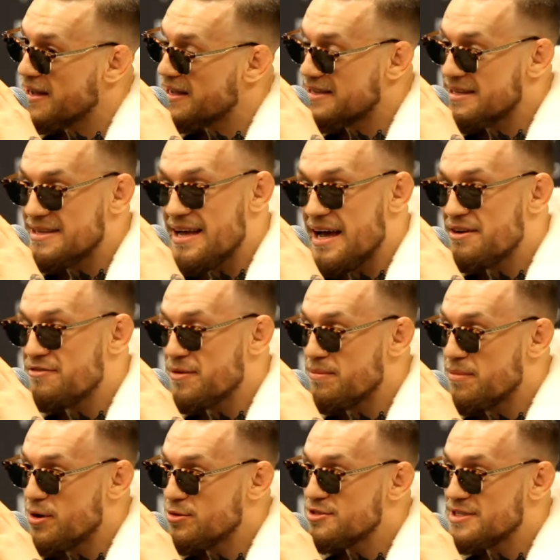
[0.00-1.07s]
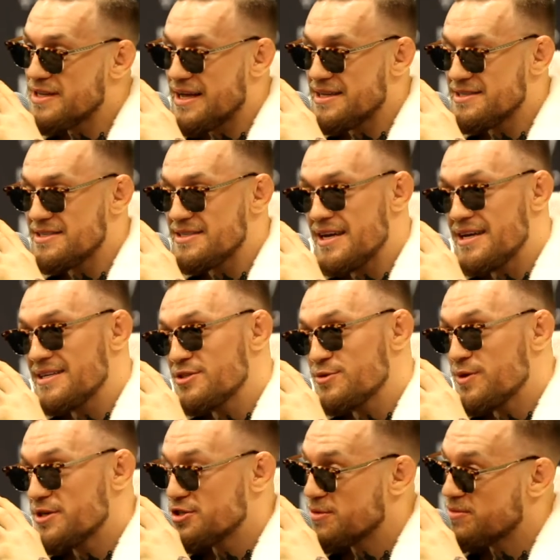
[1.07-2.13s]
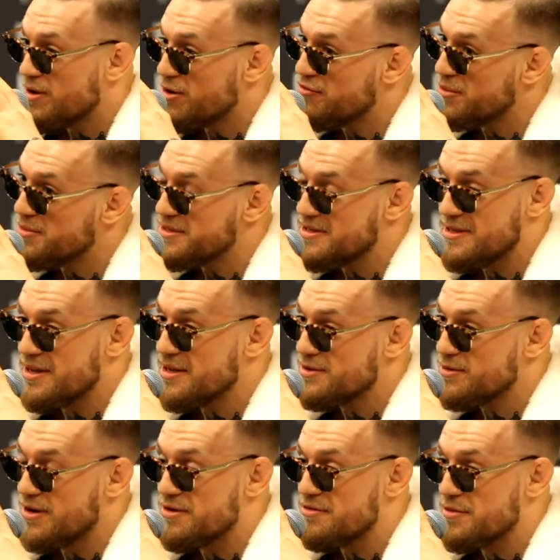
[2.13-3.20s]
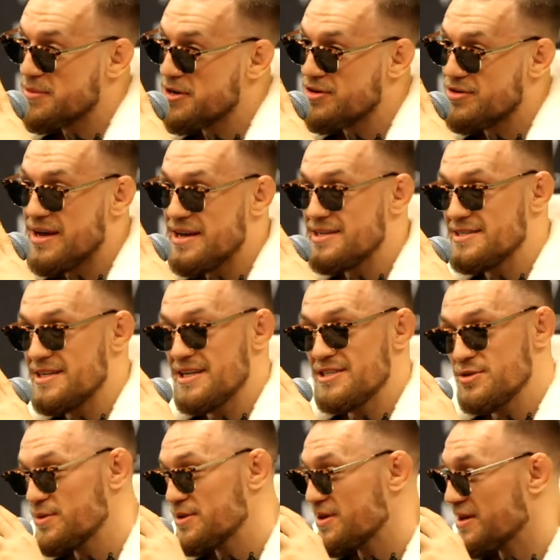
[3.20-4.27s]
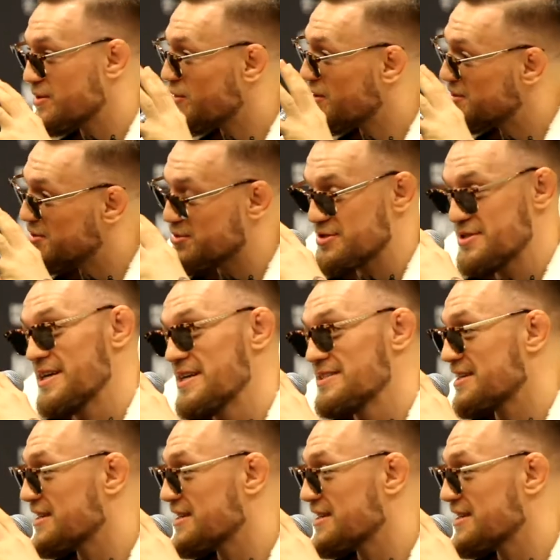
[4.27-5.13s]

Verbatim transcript: I can attack from both stances. I can switch up, go from a type or from a karate stance to a taekwondo stance.